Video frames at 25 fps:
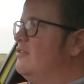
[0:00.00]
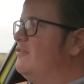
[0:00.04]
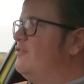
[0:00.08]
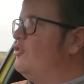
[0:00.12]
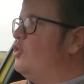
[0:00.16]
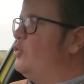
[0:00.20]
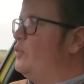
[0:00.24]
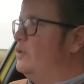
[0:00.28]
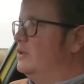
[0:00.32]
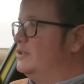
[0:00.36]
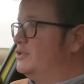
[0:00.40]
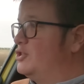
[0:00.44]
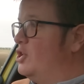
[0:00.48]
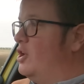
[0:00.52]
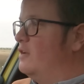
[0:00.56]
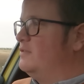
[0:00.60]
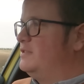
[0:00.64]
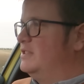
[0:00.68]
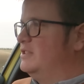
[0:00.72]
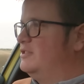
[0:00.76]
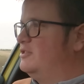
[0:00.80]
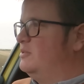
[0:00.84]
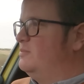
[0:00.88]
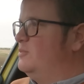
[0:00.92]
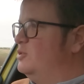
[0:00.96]
four-wheel
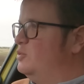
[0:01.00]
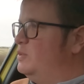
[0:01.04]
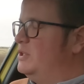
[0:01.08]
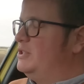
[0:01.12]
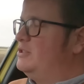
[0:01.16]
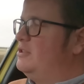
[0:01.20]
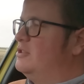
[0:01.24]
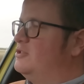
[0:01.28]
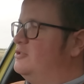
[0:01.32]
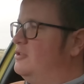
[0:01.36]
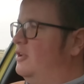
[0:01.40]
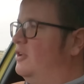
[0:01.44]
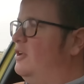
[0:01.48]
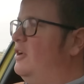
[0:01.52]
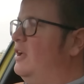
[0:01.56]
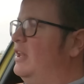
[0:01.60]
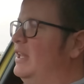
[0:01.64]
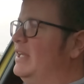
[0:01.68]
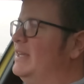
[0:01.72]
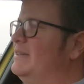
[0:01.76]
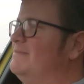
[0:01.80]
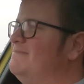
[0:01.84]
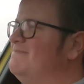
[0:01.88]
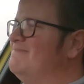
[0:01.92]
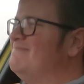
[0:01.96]
drive system that we touched on
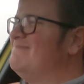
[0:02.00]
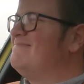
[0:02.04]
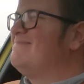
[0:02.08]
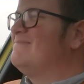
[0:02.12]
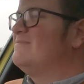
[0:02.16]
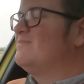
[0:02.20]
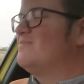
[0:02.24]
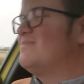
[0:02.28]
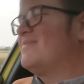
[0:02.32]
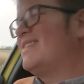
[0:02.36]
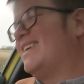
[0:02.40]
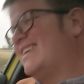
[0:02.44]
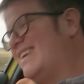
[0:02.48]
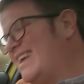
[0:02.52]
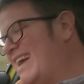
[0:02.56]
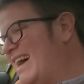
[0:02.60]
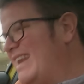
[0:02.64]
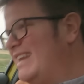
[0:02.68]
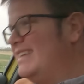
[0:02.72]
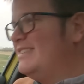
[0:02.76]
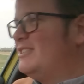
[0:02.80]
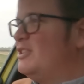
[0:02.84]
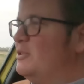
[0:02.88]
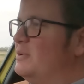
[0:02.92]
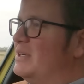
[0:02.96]
earlier.
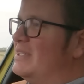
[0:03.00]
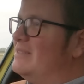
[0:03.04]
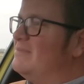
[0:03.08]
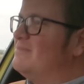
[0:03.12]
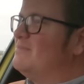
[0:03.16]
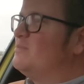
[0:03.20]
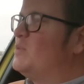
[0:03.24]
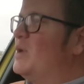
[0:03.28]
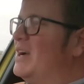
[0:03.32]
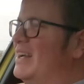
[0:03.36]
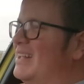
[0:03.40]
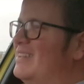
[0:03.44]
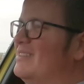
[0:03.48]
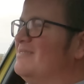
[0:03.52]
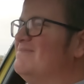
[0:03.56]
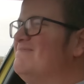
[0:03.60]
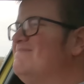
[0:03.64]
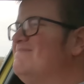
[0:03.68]
Can it do it? Well,